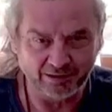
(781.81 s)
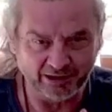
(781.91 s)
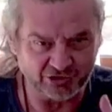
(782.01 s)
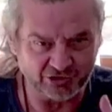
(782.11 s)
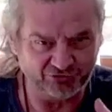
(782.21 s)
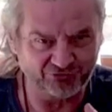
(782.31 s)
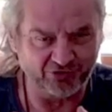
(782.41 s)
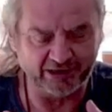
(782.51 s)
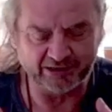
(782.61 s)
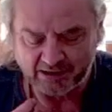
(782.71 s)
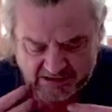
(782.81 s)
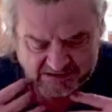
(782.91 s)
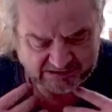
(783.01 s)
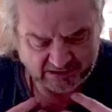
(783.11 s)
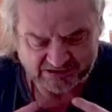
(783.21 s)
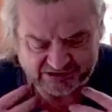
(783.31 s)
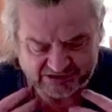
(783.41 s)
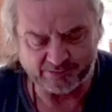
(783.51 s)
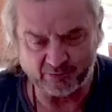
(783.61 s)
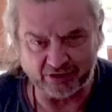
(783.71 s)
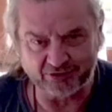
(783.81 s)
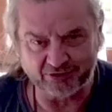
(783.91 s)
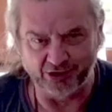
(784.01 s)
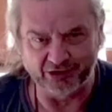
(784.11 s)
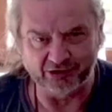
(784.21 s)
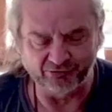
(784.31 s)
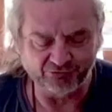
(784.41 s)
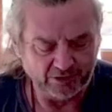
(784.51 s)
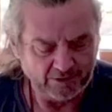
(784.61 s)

And you should find a similar kind of